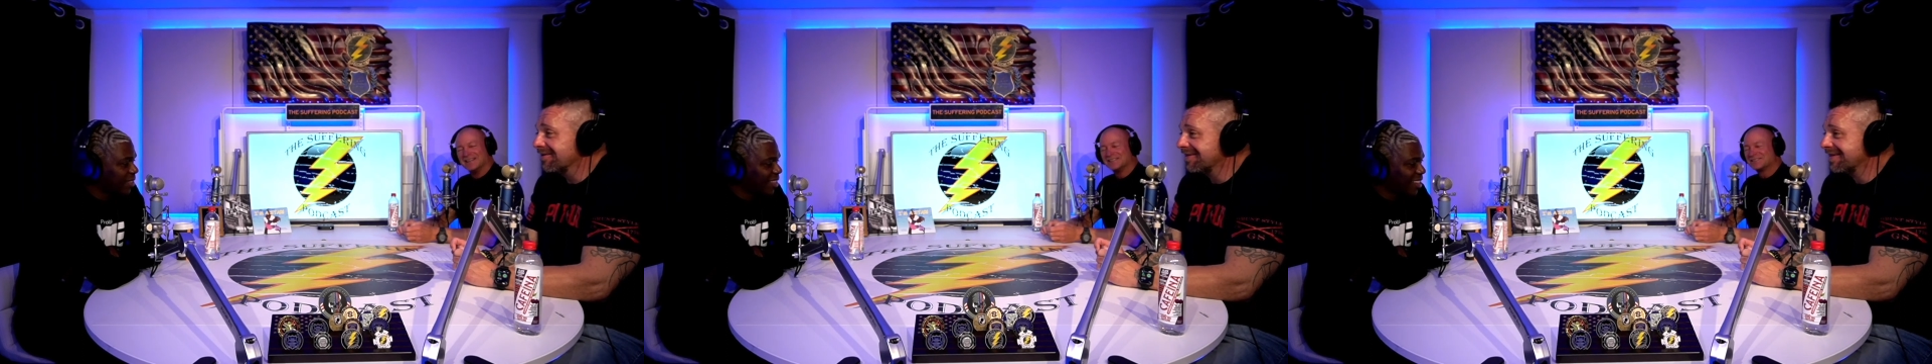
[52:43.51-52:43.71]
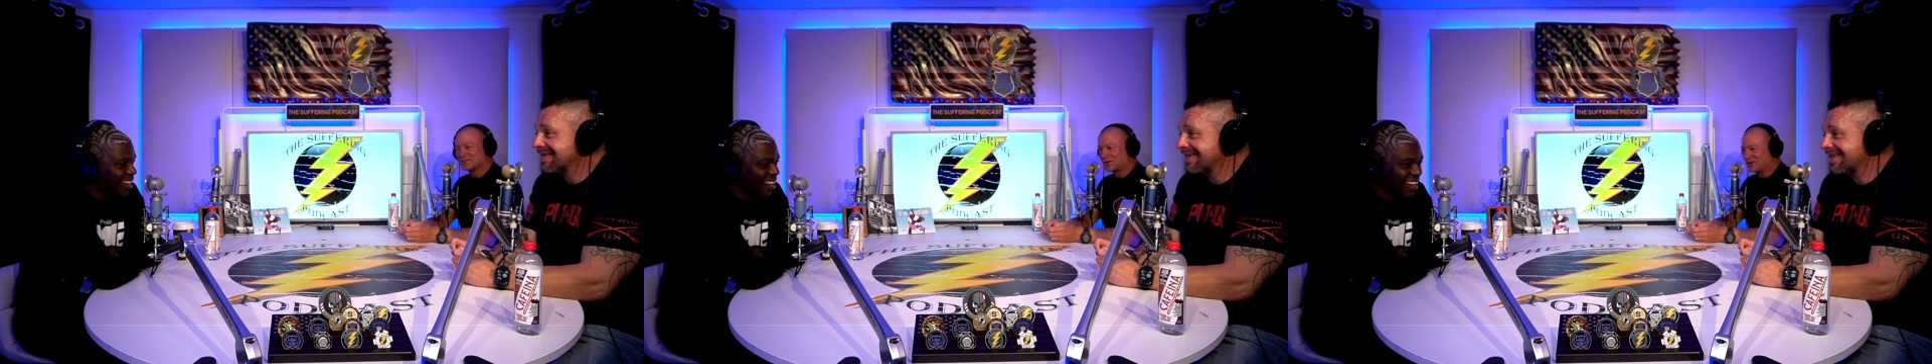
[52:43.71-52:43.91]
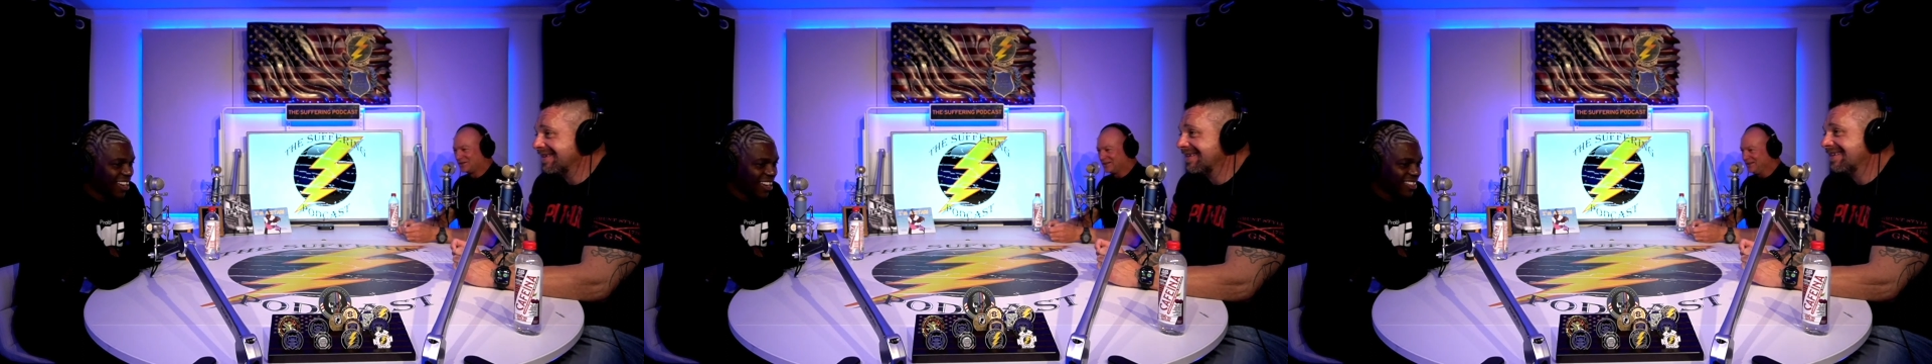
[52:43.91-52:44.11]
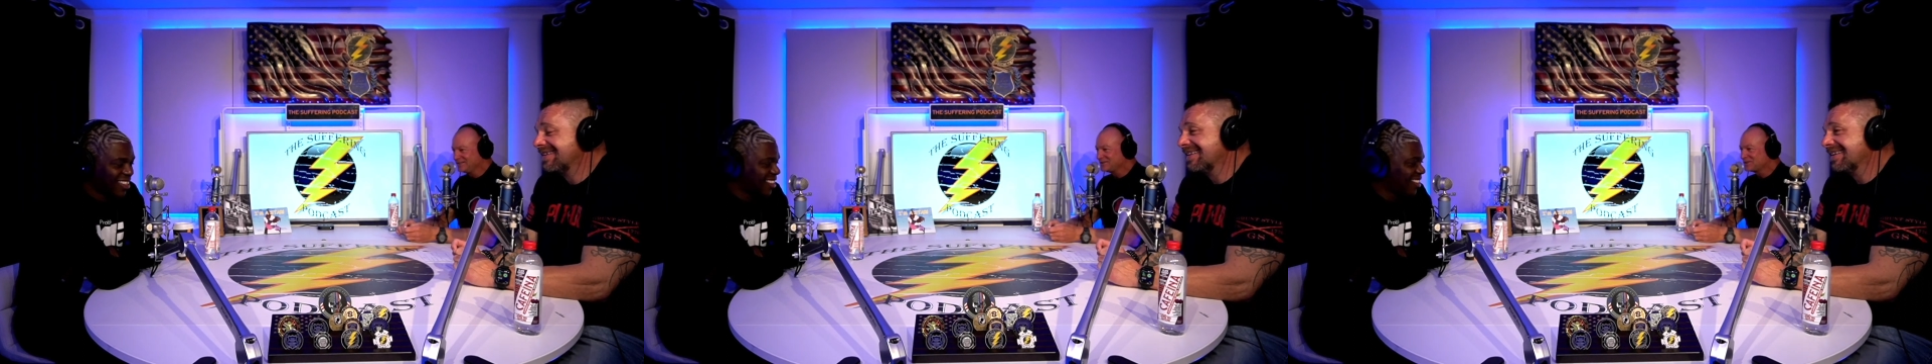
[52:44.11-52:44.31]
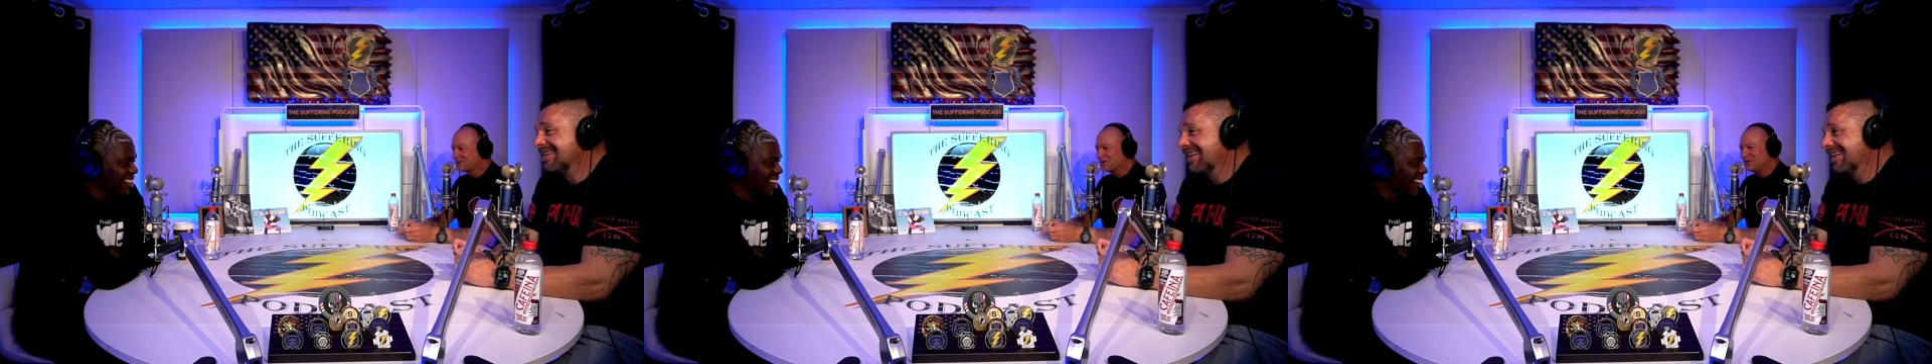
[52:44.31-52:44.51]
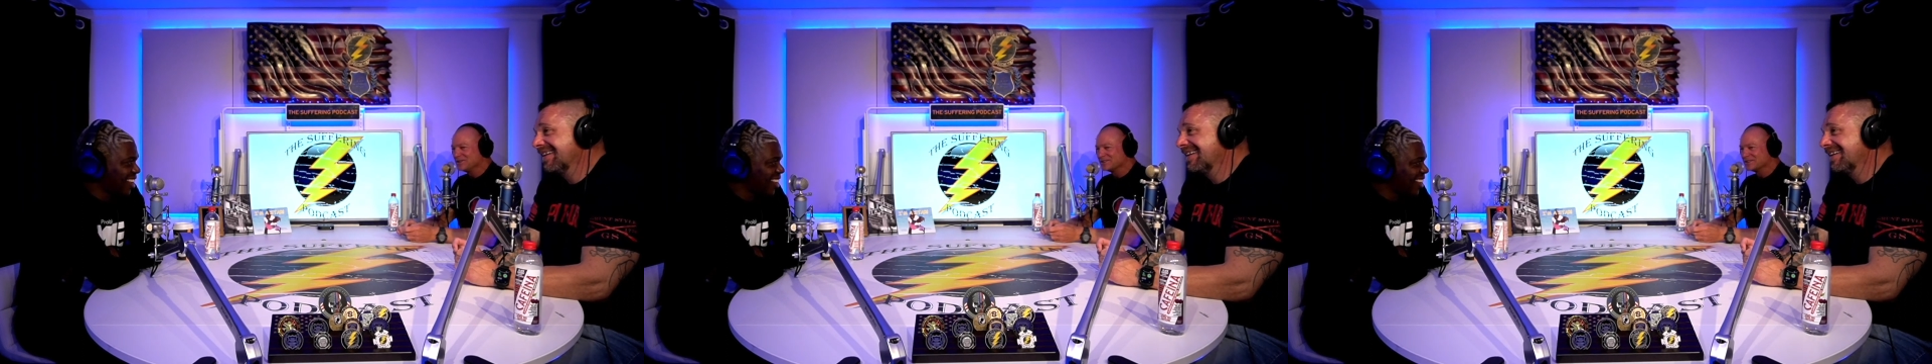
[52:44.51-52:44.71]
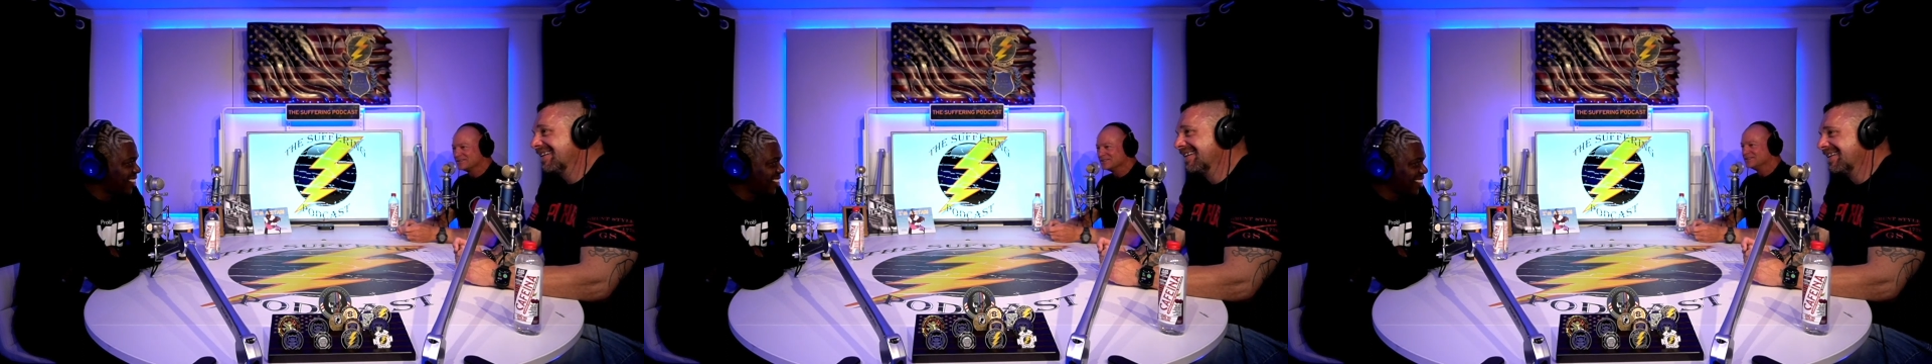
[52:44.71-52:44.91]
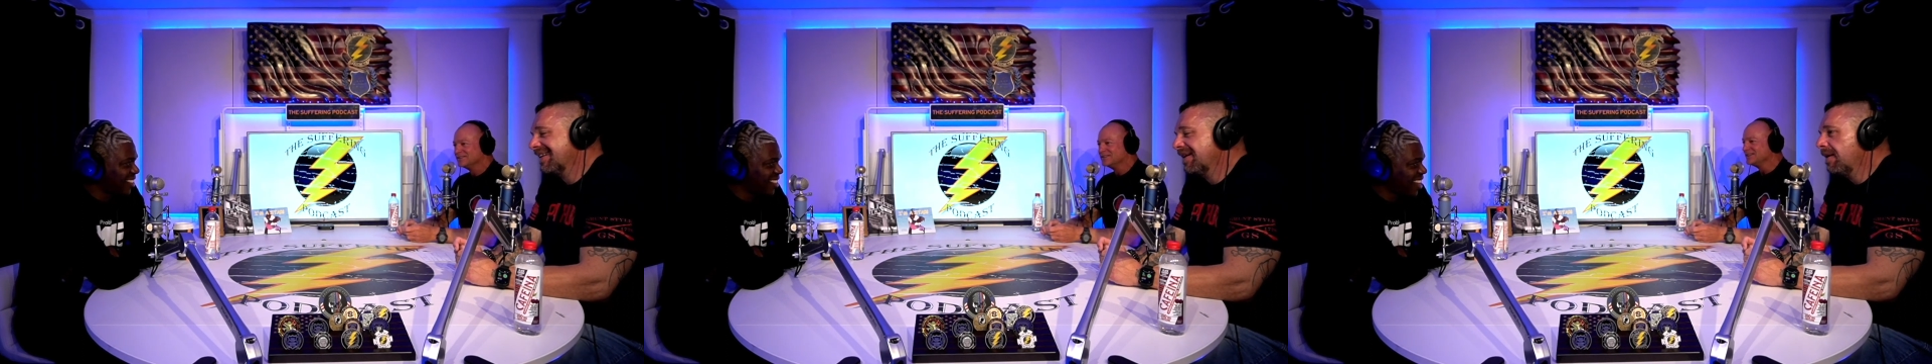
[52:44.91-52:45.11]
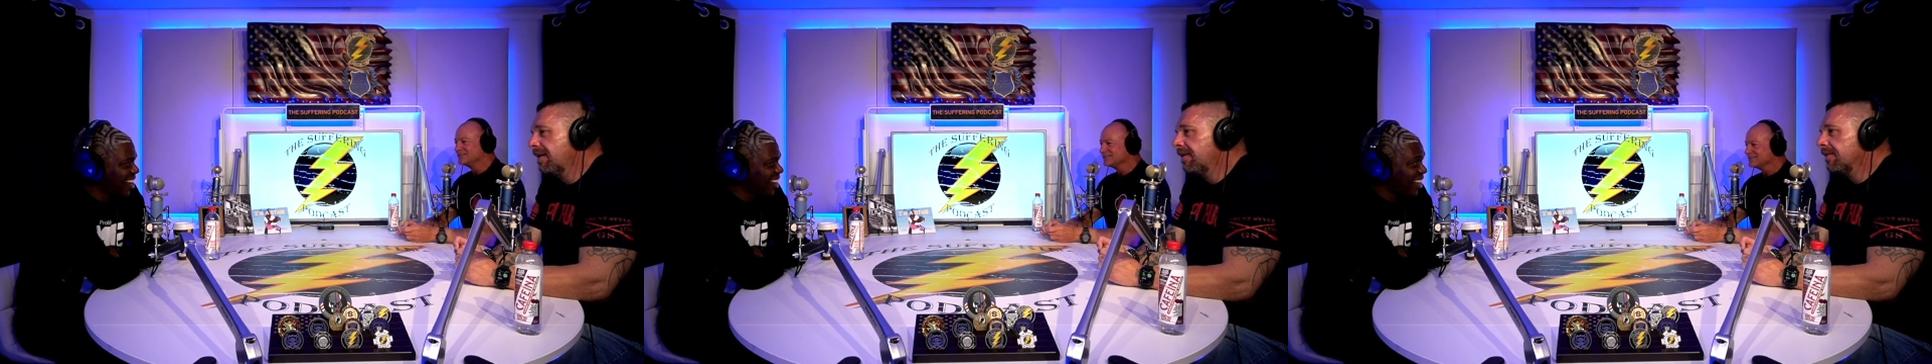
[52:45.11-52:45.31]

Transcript: It's nah, a call. Yeah, it's, it's a calling. It's not,